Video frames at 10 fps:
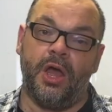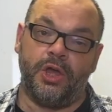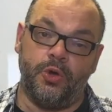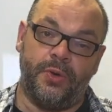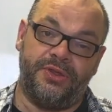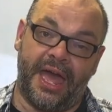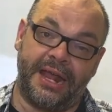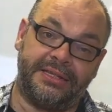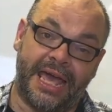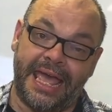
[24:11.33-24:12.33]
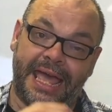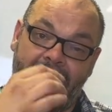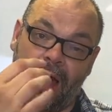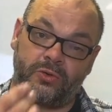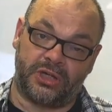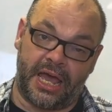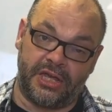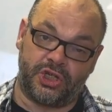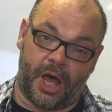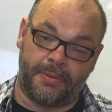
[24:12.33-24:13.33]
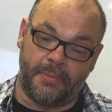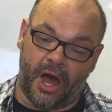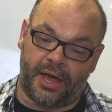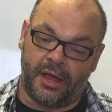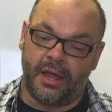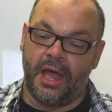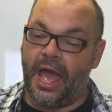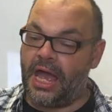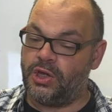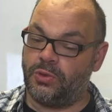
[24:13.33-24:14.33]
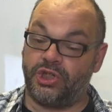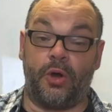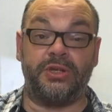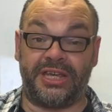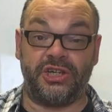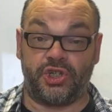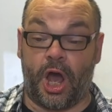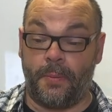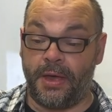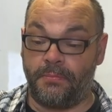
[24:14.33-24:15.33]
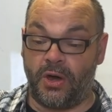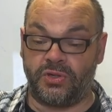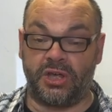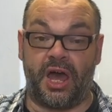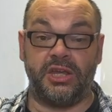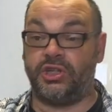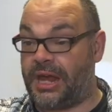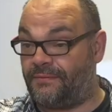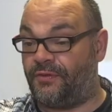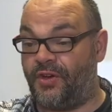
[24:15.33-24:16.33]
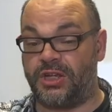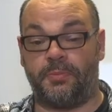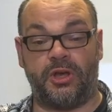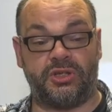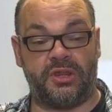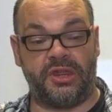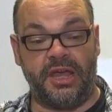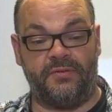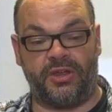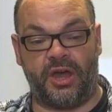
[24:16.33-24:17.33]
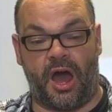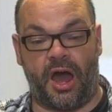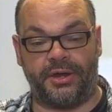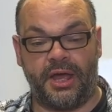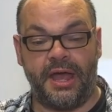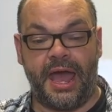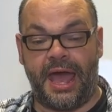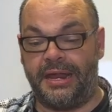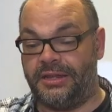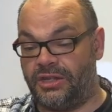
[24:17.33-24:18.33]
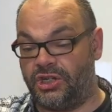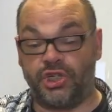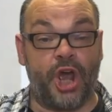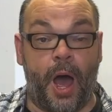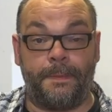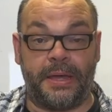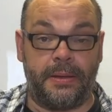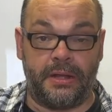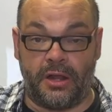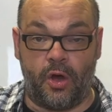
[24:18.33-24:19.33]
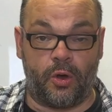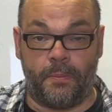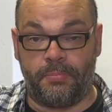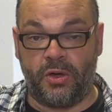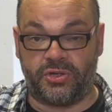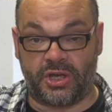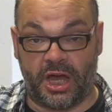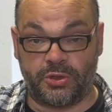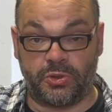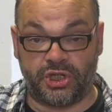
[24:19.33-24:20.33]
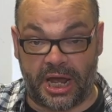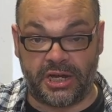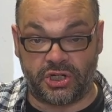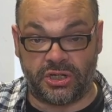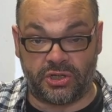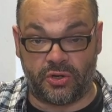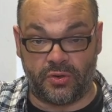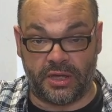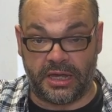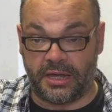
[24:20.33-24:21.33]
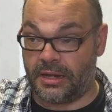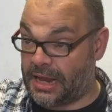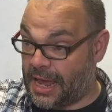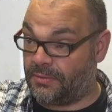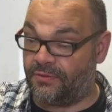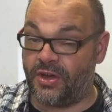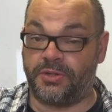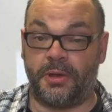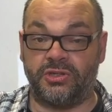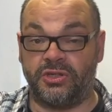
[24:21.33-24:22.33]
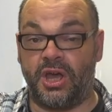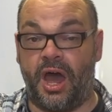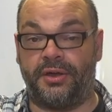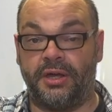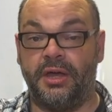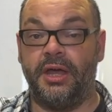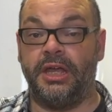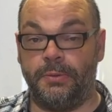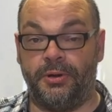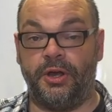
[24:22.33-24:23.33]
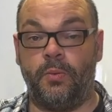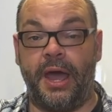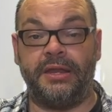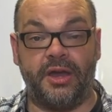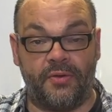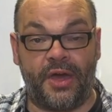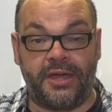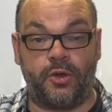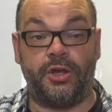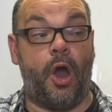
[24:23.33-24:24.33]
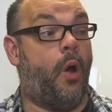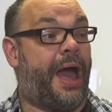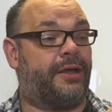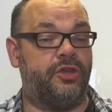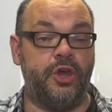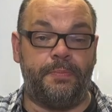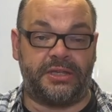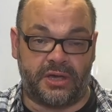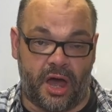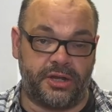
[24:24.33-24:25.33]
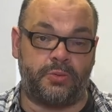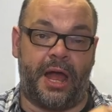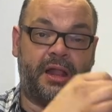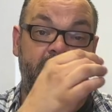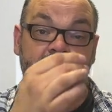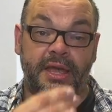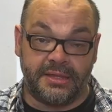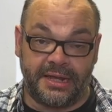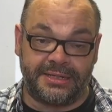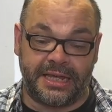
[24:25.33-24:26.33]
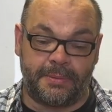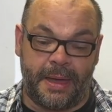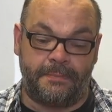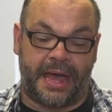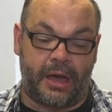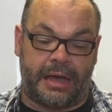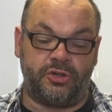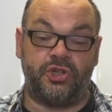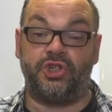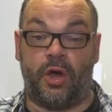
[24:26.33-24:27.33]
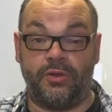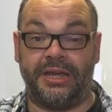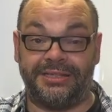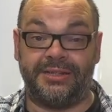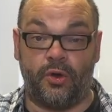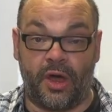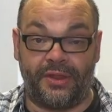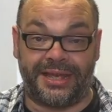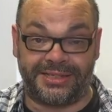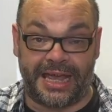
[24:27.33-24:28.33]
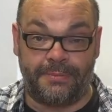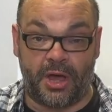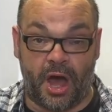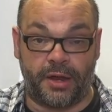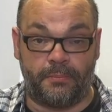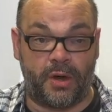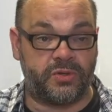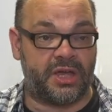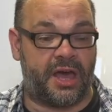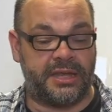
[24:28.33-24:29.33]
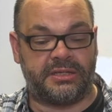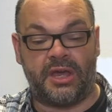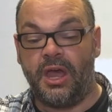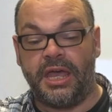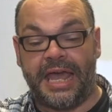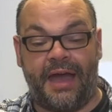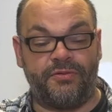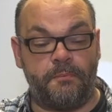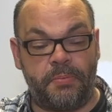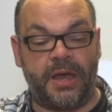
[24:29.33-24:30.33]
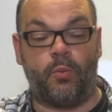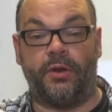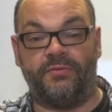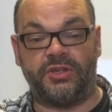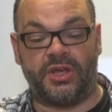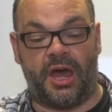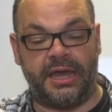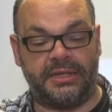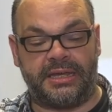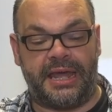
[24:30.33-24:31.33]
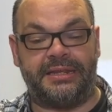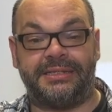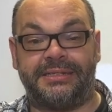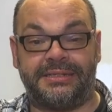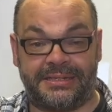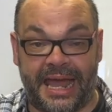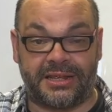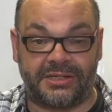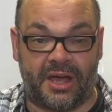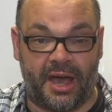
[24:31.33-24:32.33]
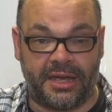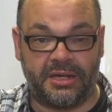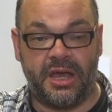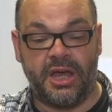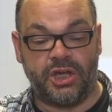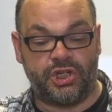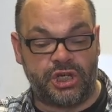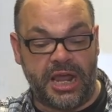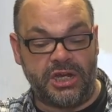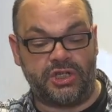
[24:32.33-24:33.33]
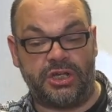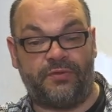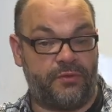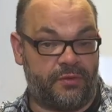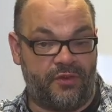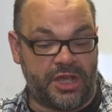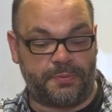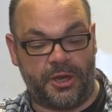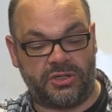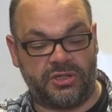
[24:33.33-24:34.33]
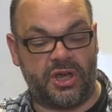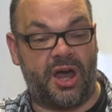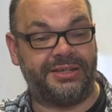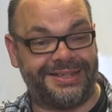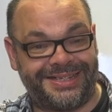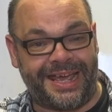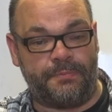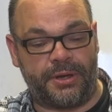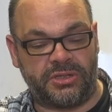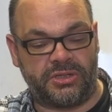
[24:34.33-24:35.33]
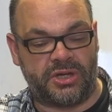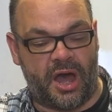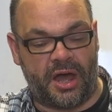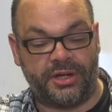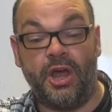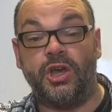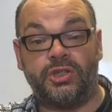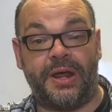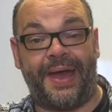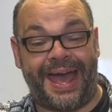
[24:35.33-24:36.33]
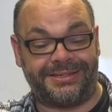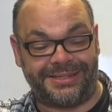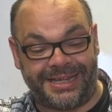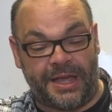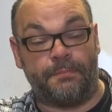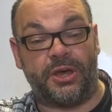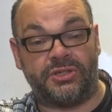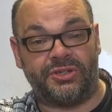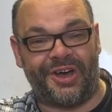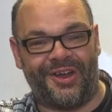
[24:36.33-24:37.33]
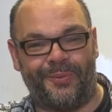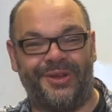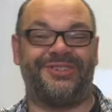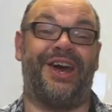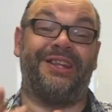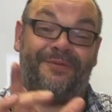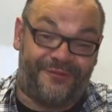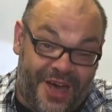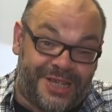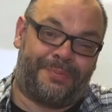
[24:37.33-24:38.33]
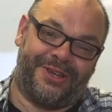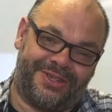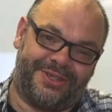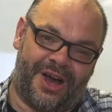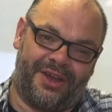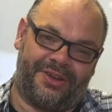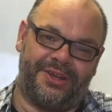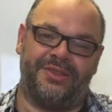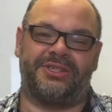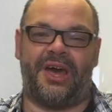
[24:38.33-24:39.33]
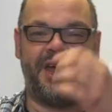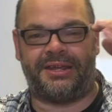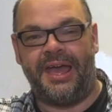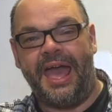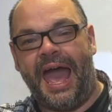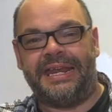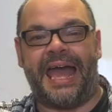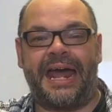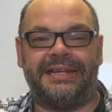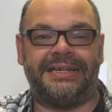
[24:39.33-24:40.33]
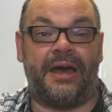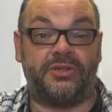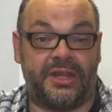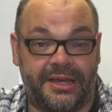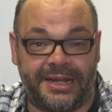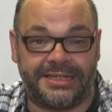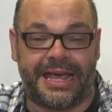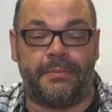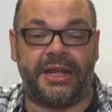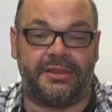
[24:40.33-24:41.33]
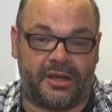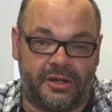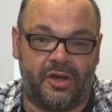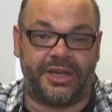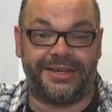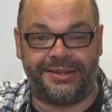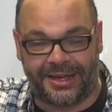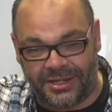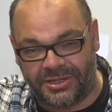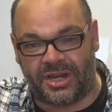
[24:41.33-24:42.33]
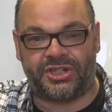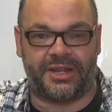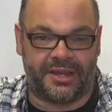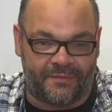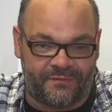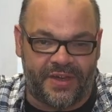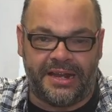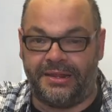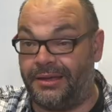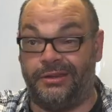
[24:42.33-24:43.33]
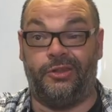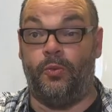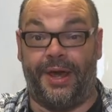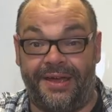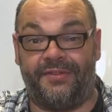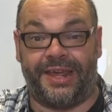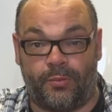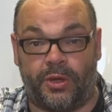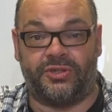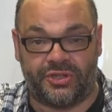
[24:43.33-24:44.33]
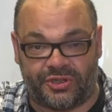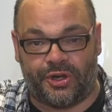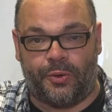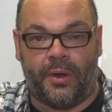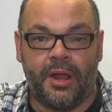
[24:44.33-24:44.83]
You would then take out a Sharpie marker and you would show it, say Sharpie on both sides. You'd have the first person think of the card and the Sharpie logo on both sides would change into the name of the first person's card. You put it away and you go, thank you. And you go, oh, hang on, you picked a card as well. You then take the pen back out. You show that it's still got that same card on both sides. You have them pick one of the sides and the, that side changes from the first person's card to the second person's card. So now it has the second person's card on one side, the first person's card on the other side, and you hand it out so they can examine it, they can look at it, they can touch it, they can feel it, they can do whatever they want to do.